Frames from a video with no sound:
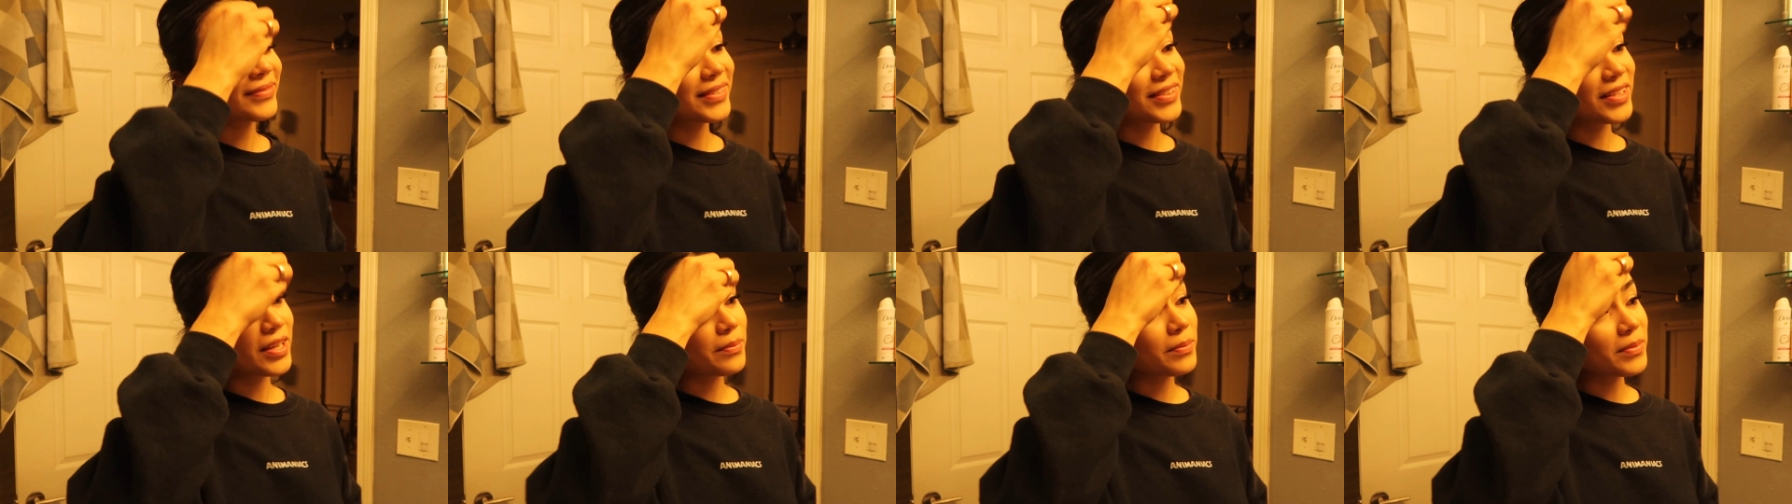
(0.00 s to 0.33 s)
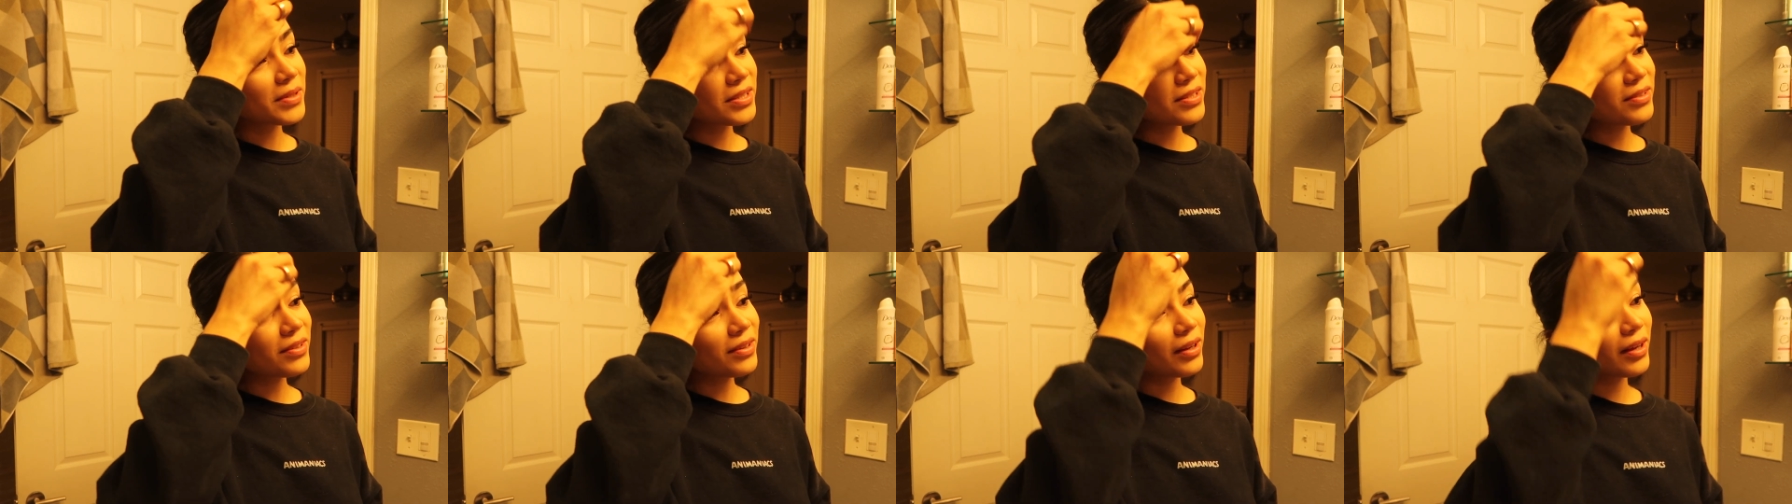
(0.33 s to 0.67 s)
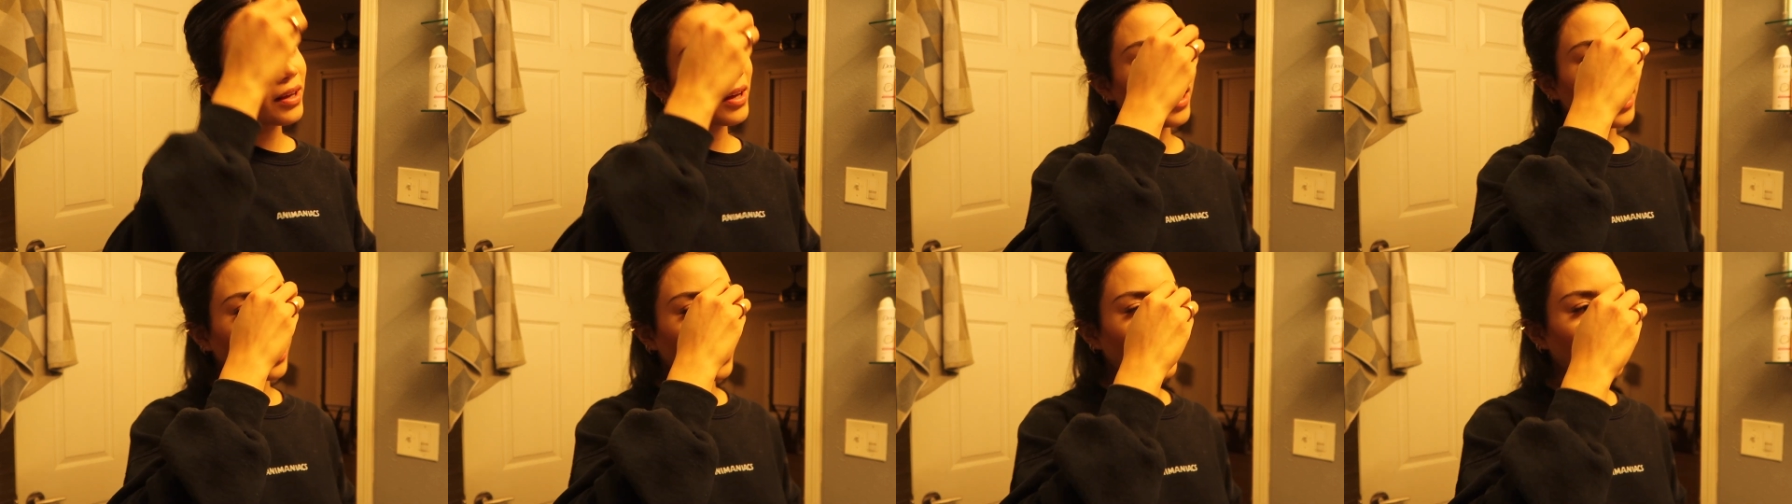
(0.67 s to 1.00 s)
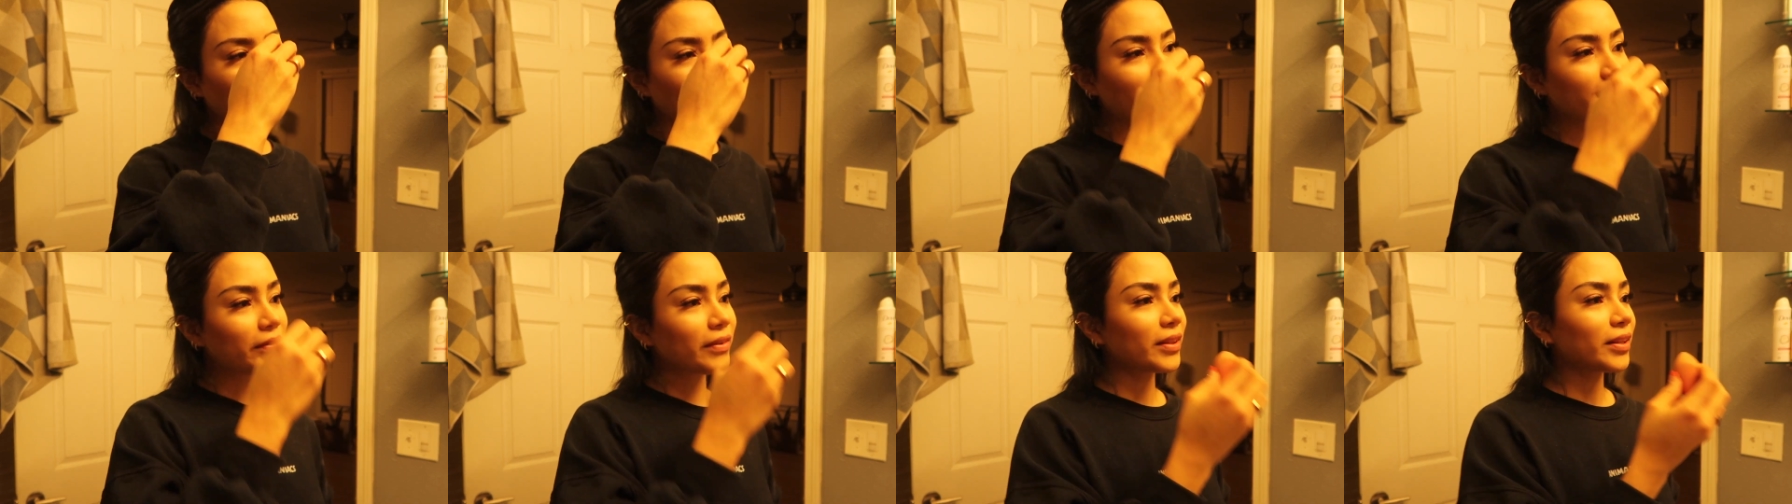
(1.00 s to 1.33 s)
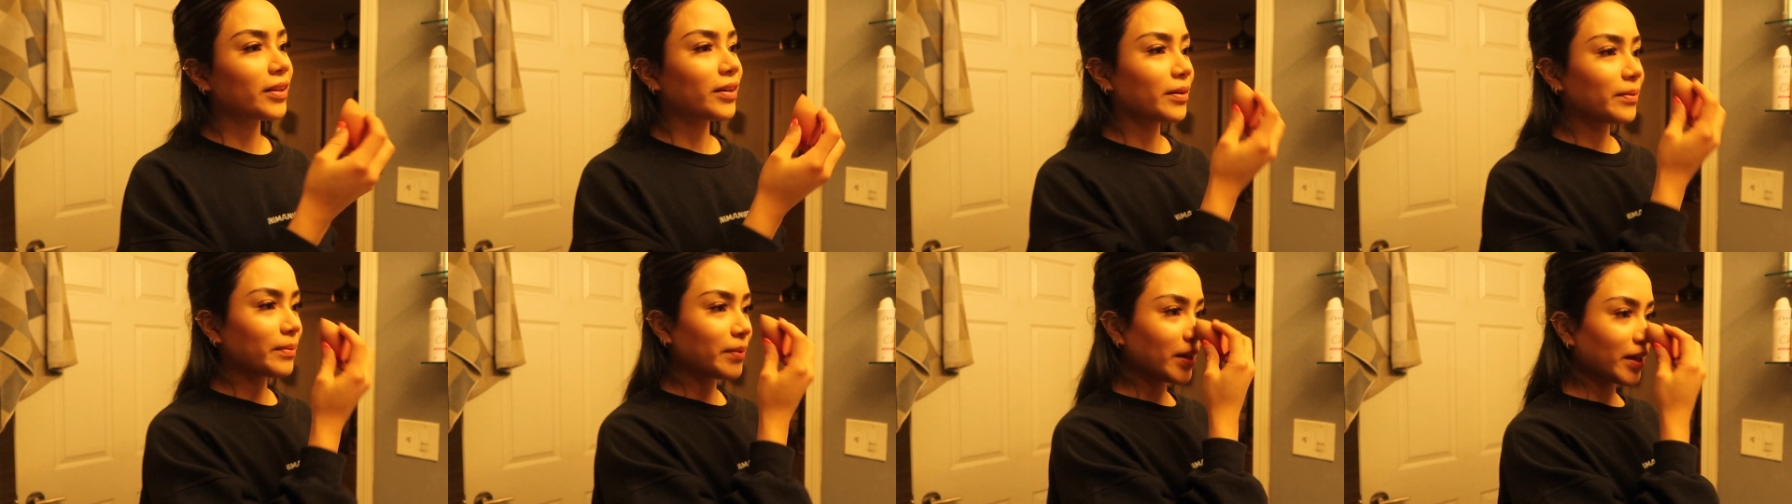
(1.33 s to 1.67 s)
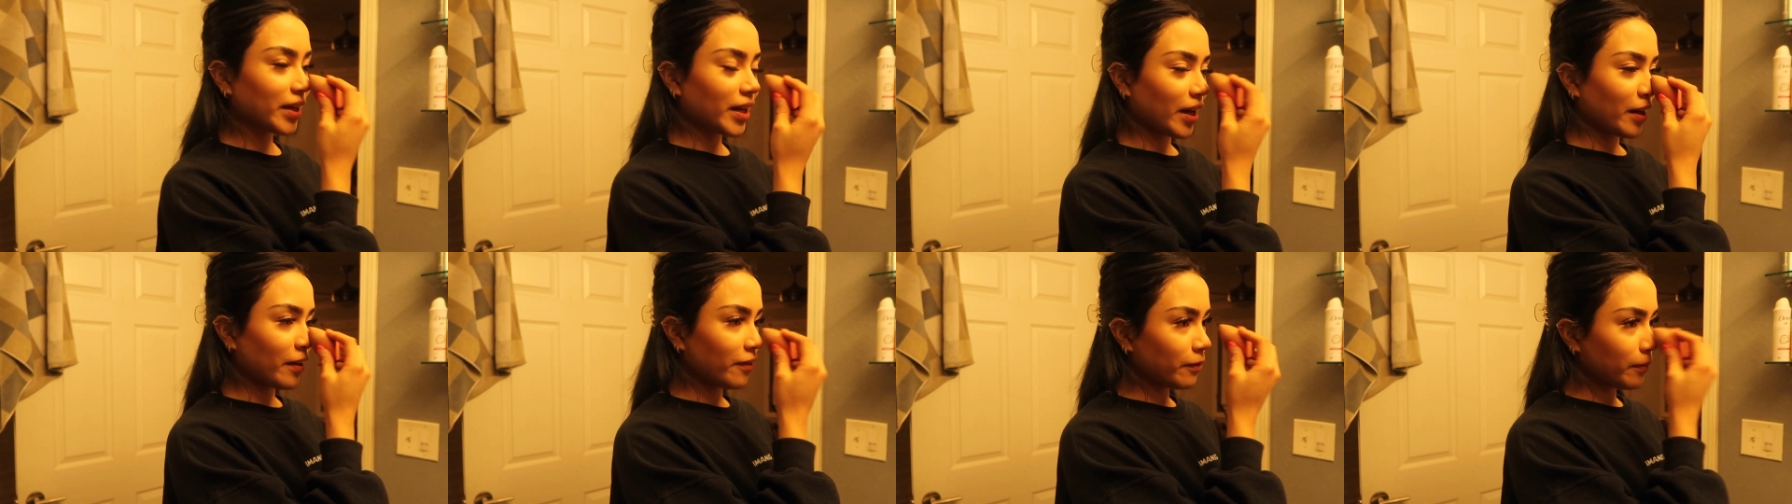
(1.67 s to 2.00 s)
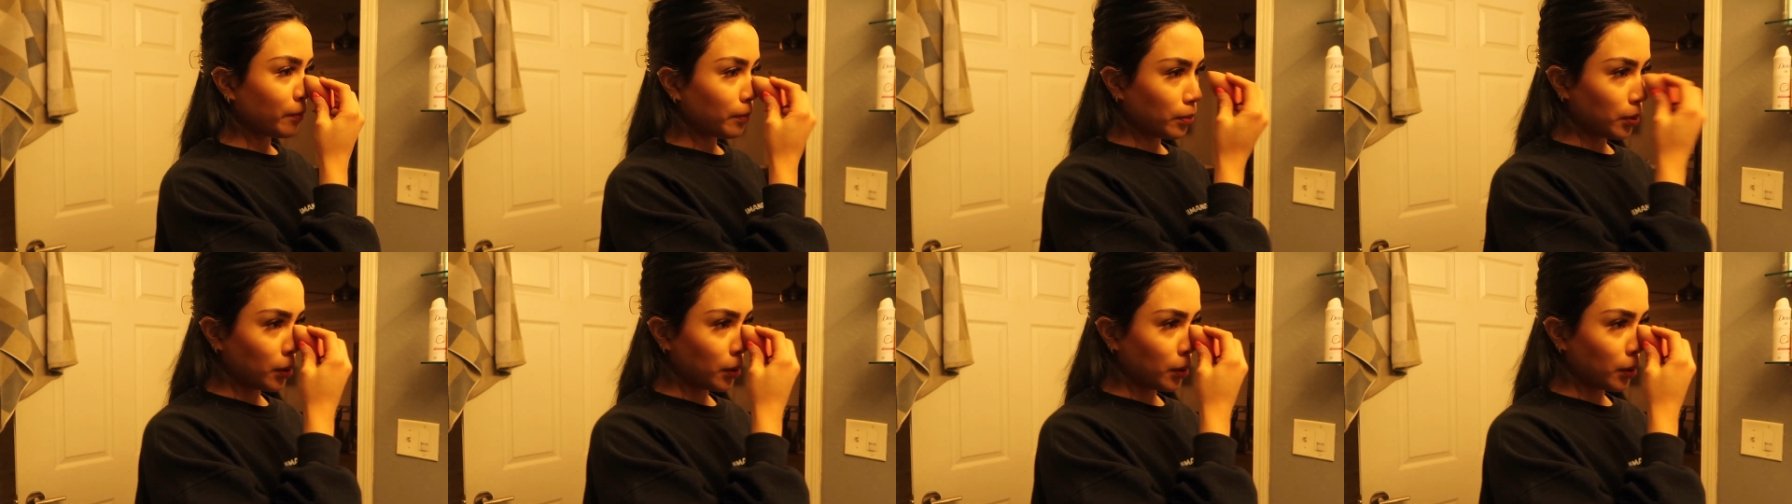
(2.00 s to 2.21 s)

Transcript: is up good even though I'm like half